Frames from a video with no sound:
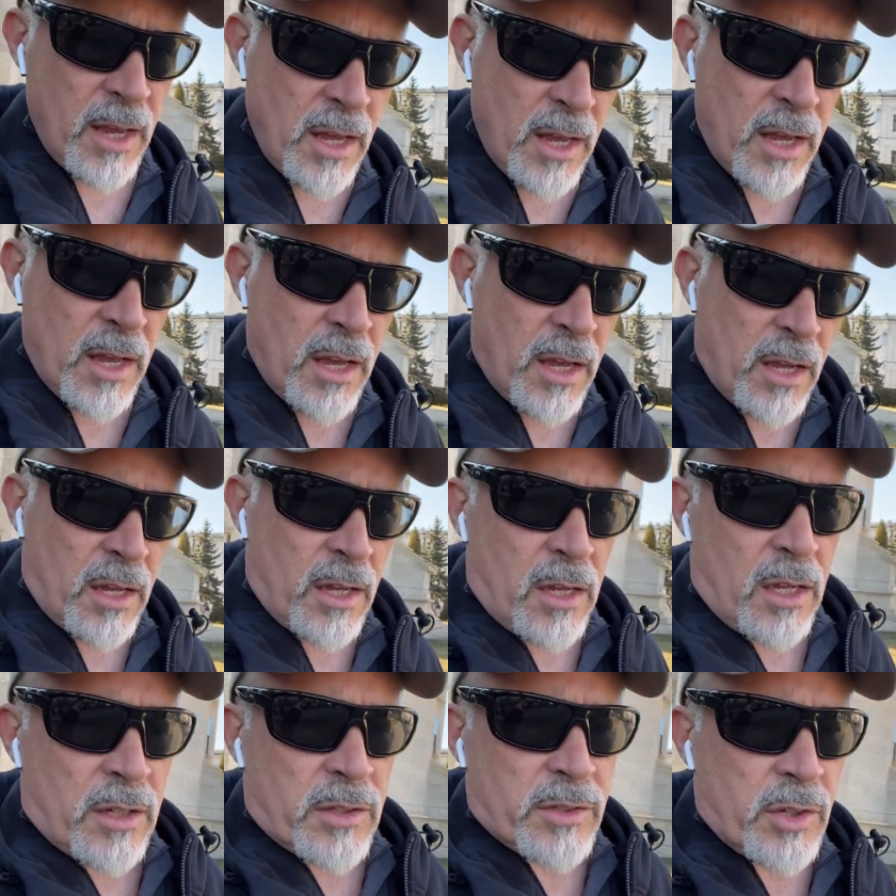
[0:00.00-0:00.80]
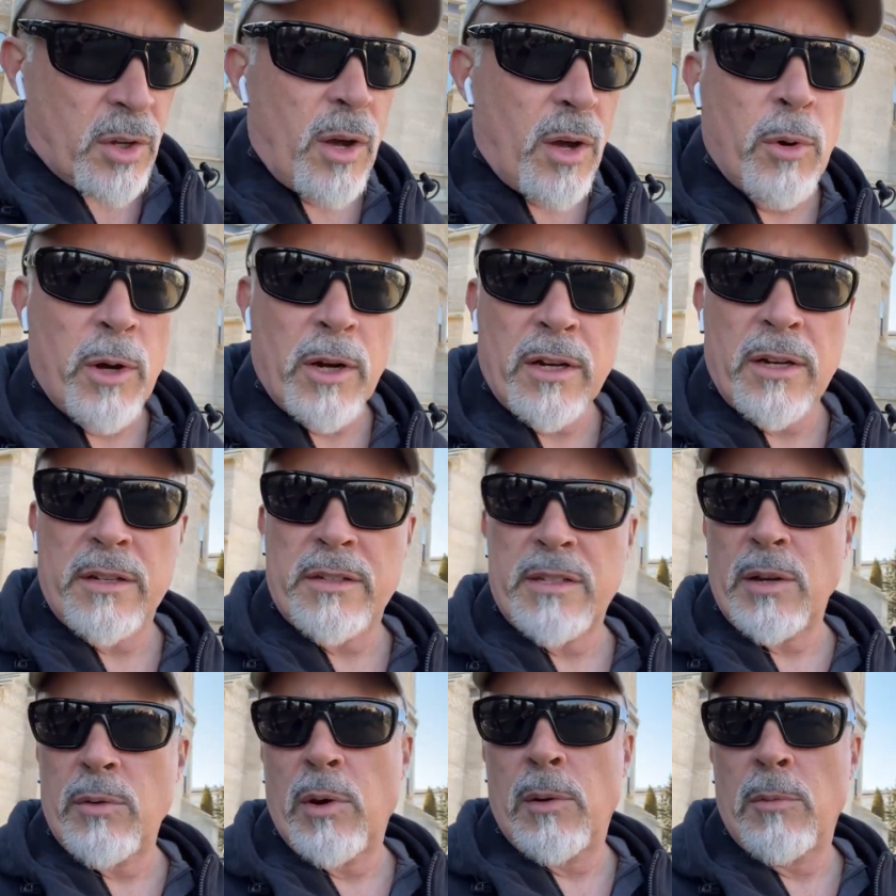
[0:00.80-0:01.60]
So I wanted to see what
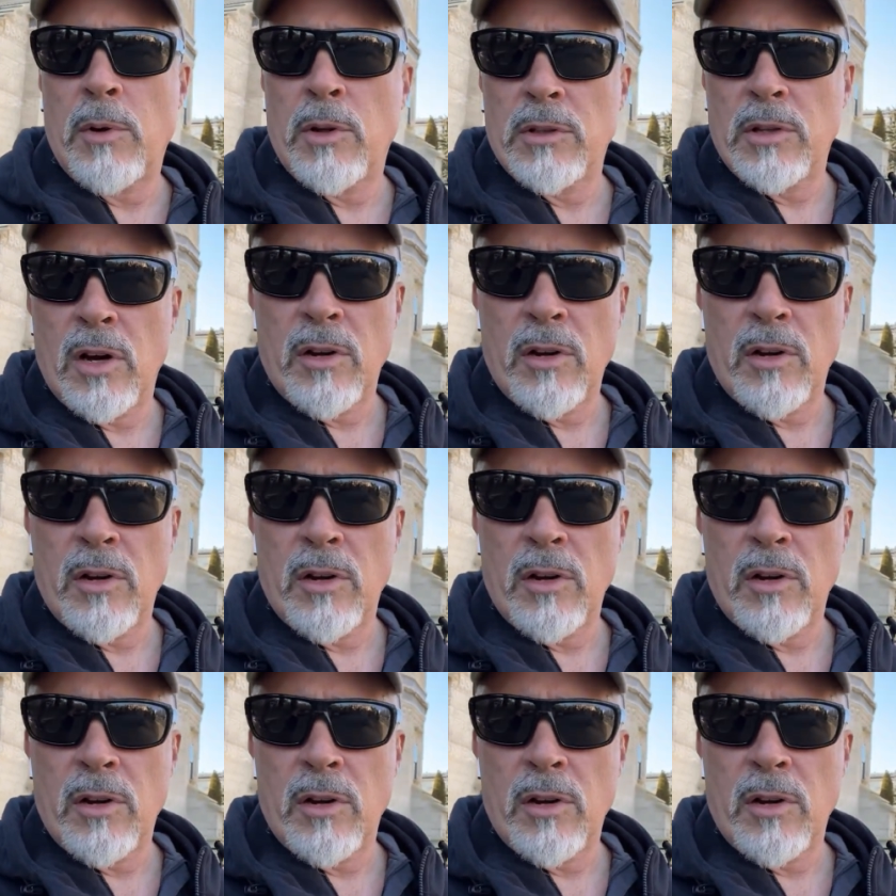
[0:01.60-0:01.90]
Moldova was like.